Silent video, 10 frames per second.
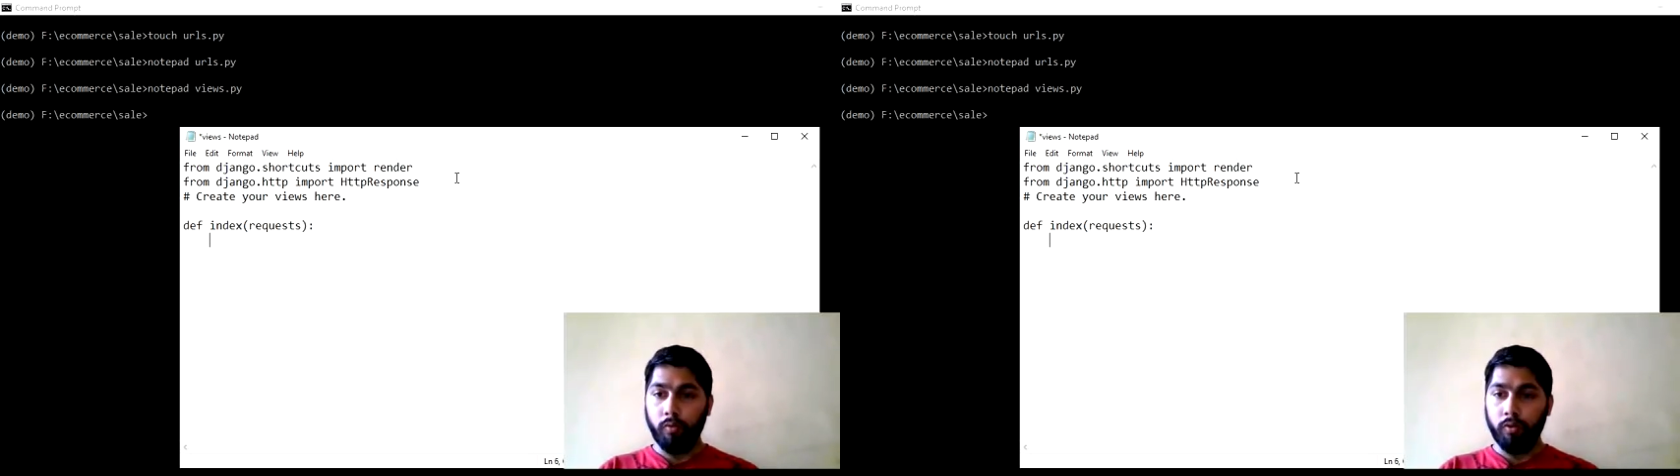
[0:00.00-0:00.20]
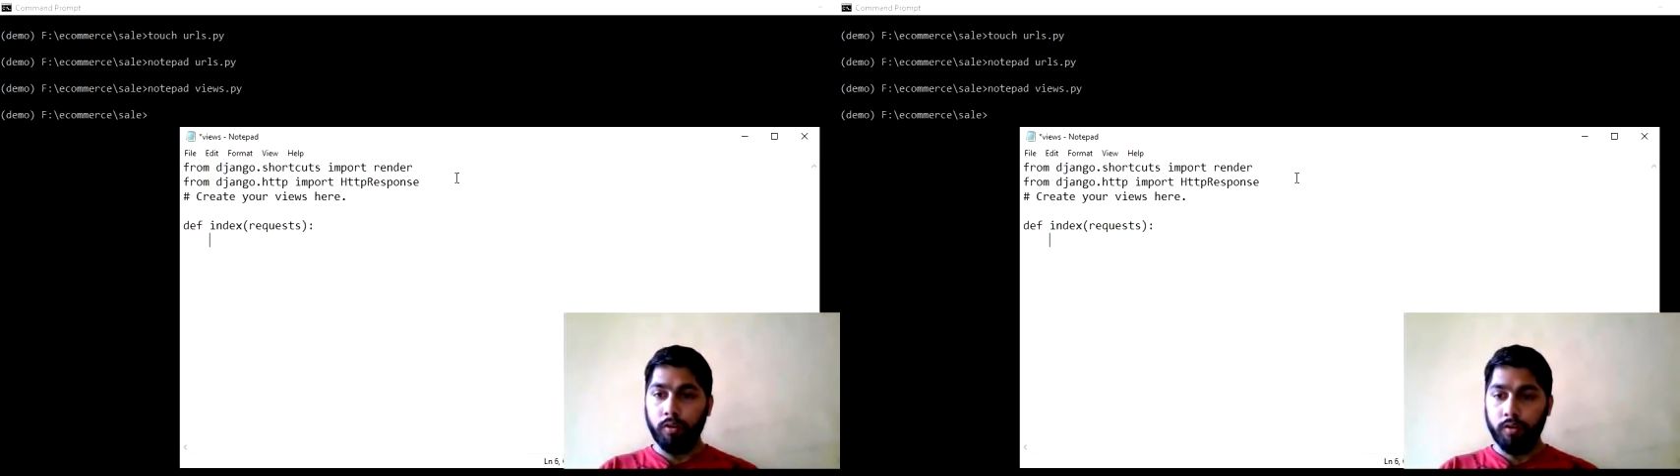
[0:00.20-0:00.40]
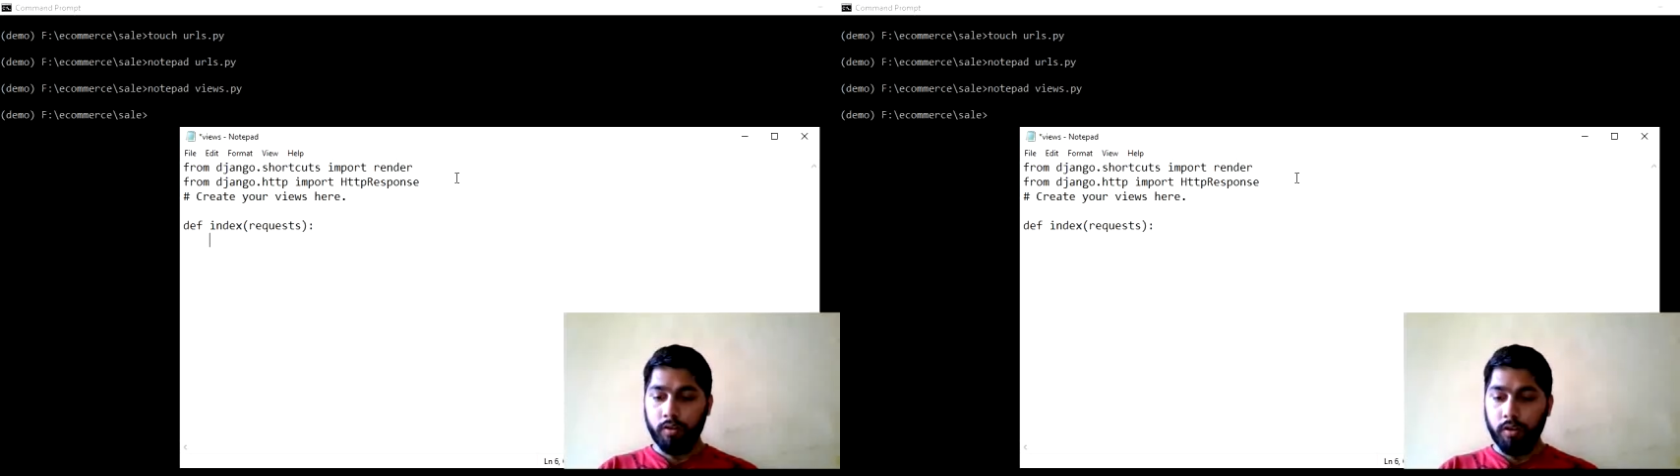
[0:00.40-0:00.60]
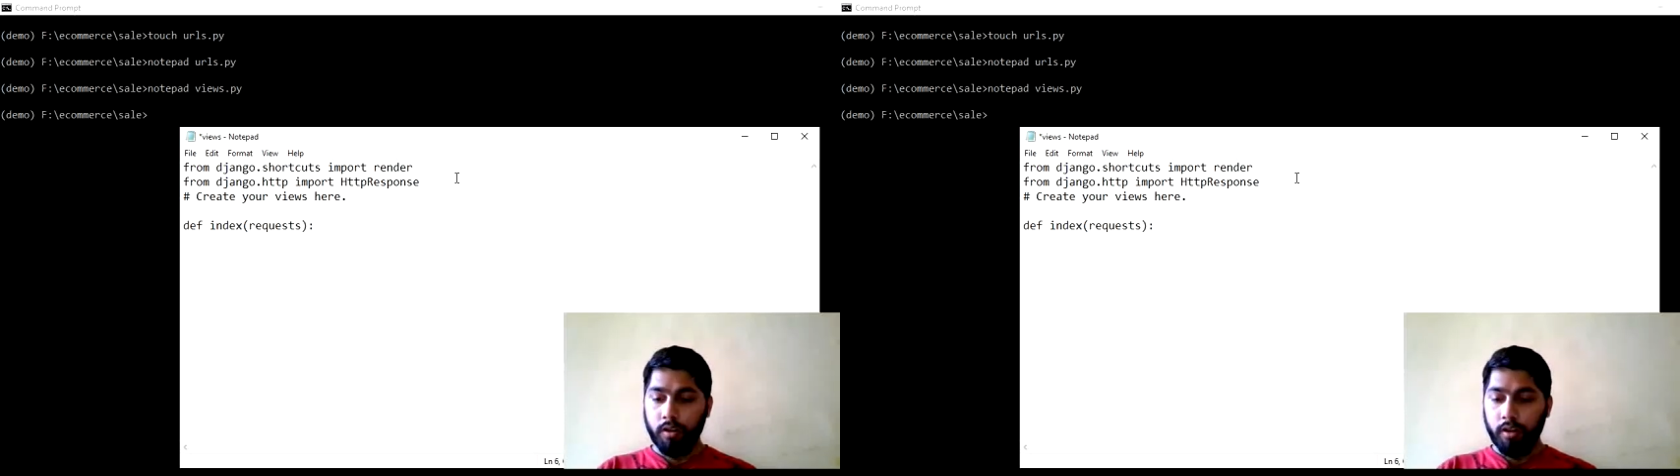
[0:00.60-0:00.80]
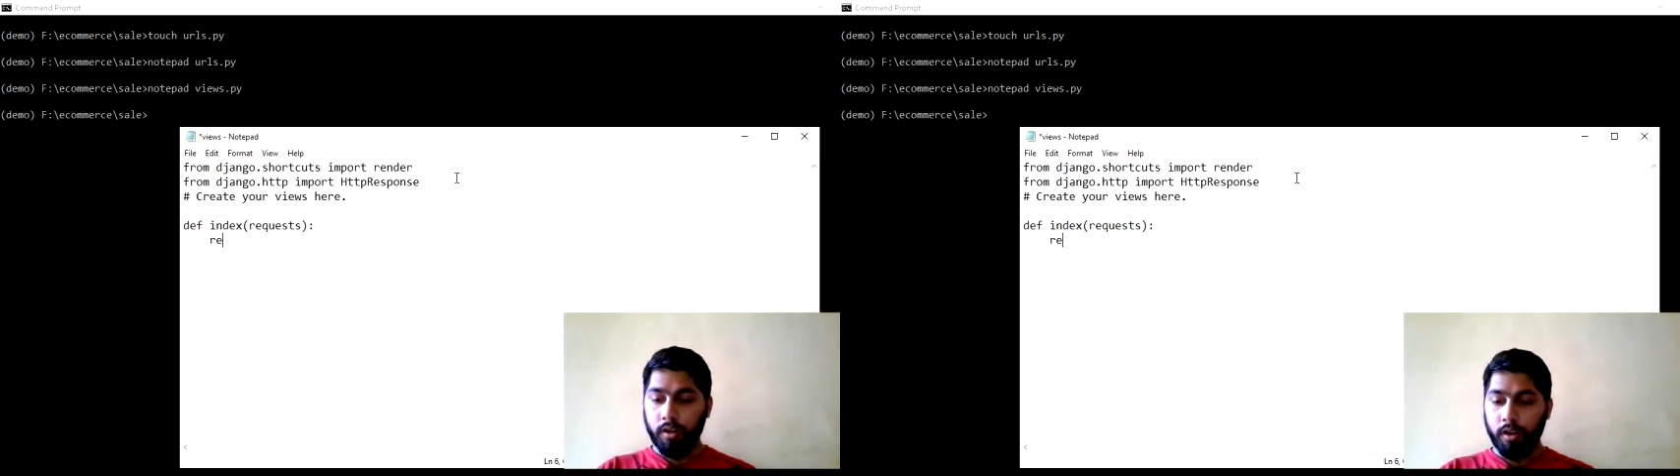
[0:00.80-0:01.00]
4
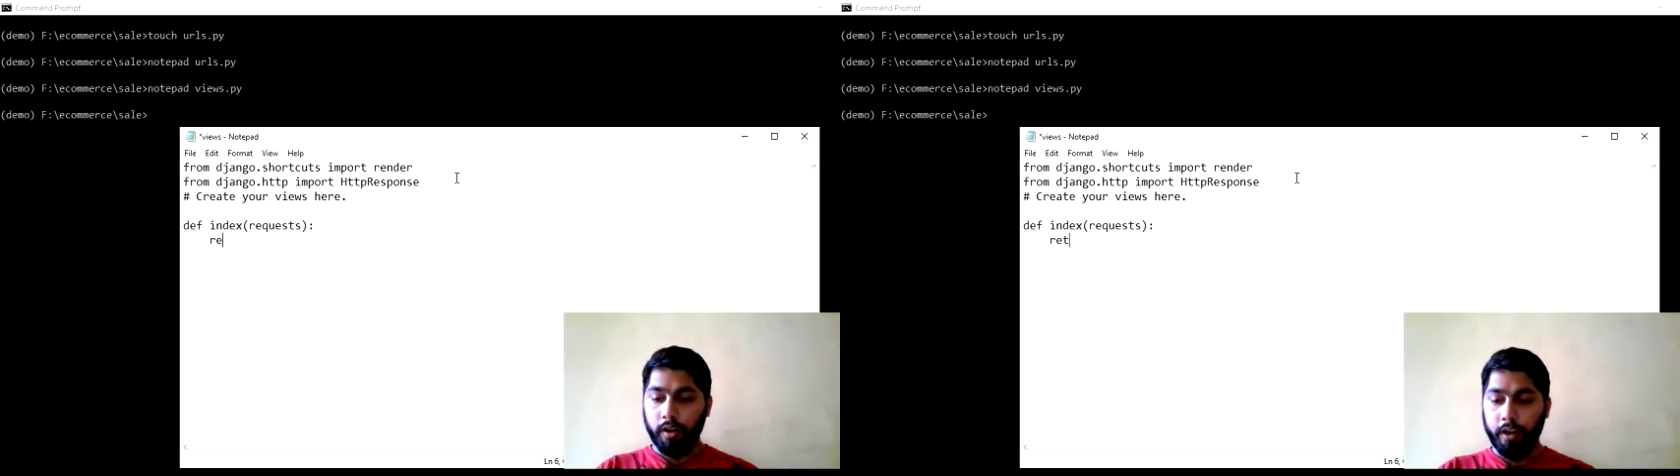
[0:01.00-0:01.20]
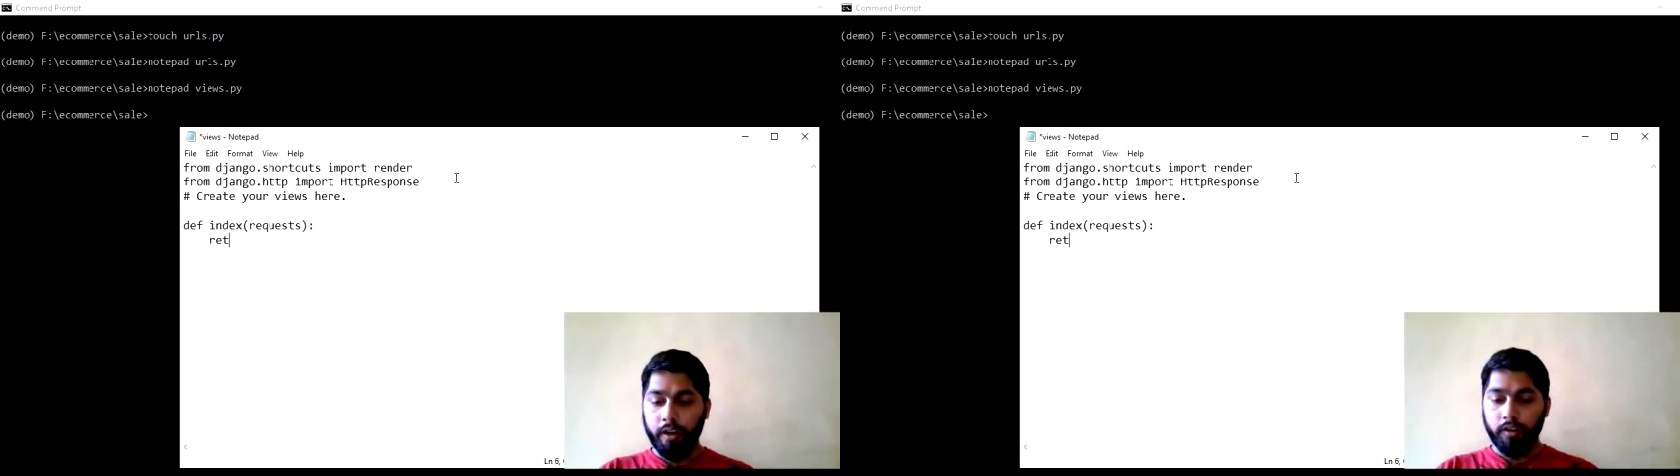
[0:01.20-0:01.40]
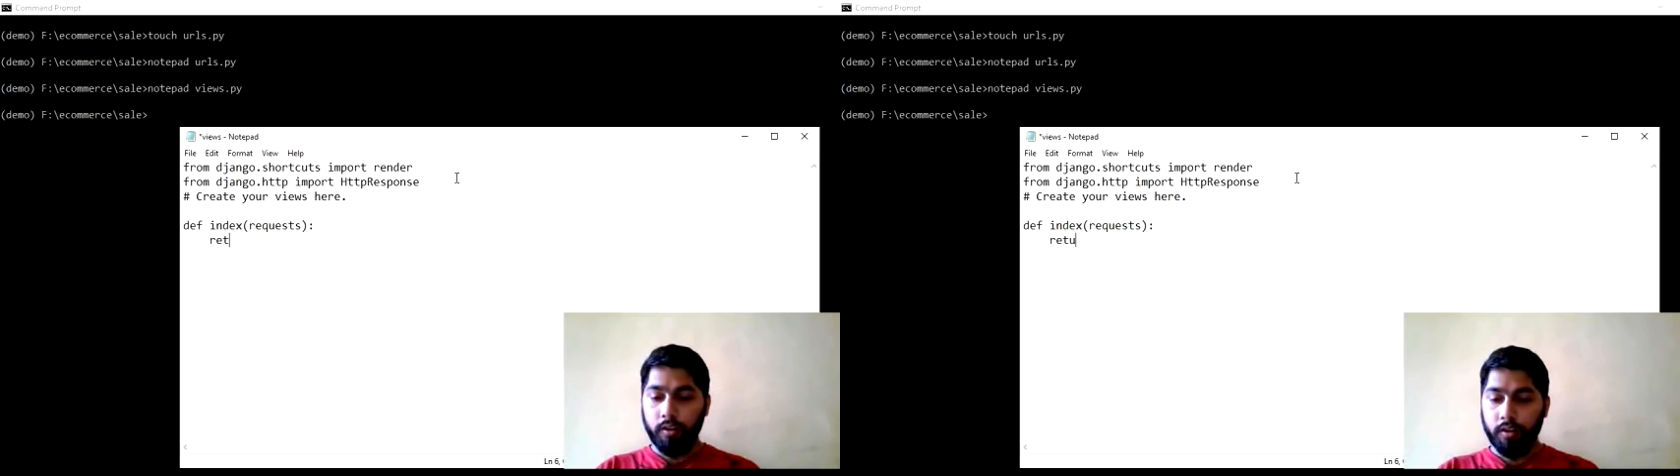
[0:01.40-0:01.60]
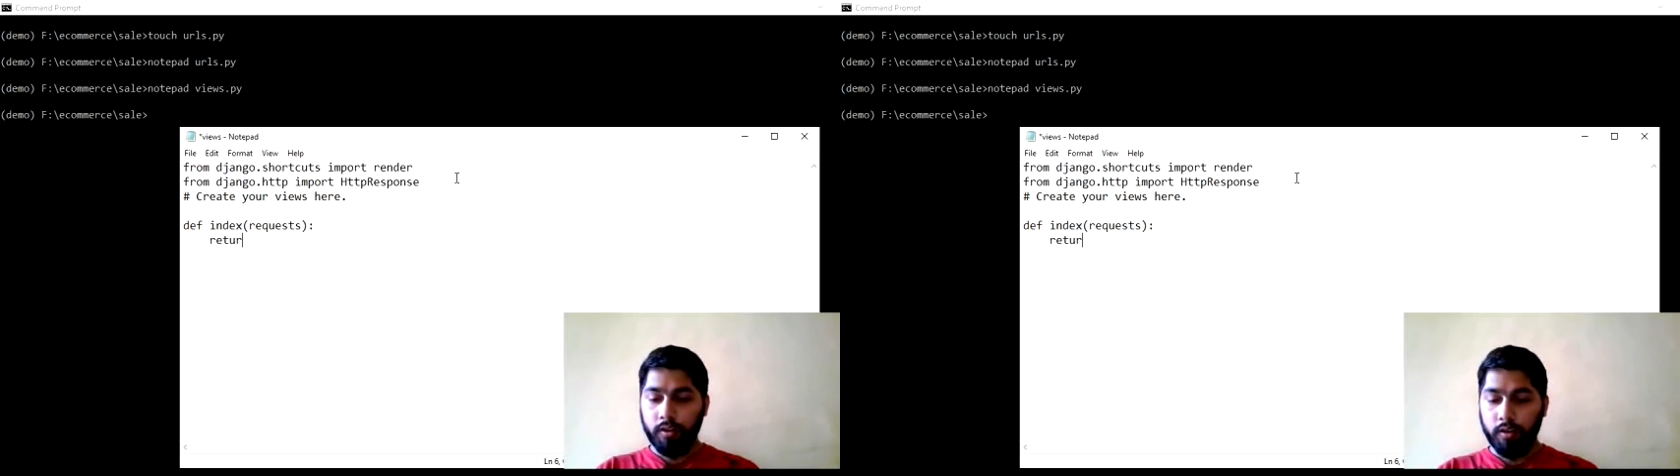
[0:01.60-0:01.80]
return